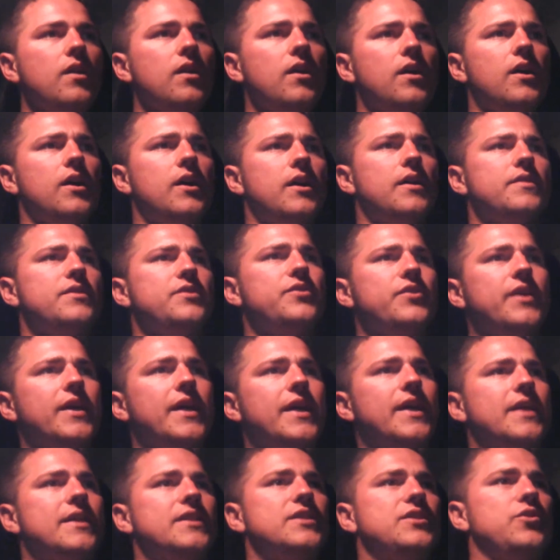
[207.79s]
uh, you
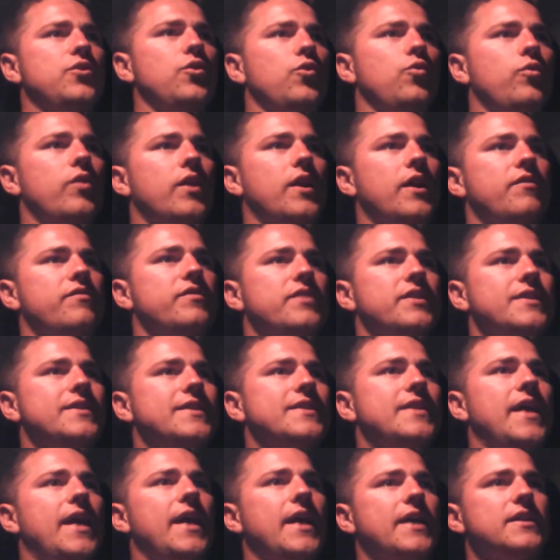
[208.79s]
gotta do whatever it
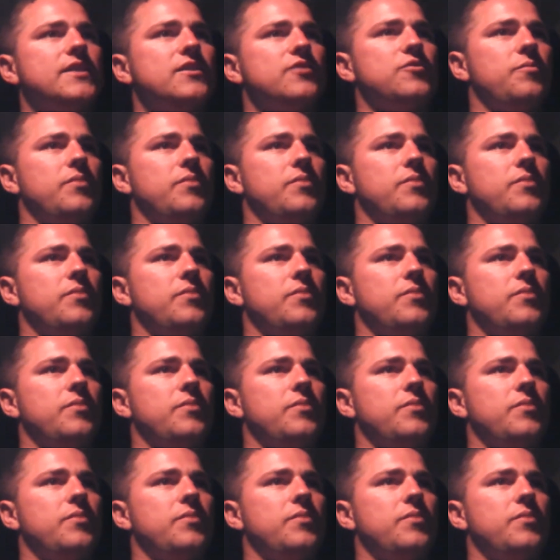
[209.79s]
takes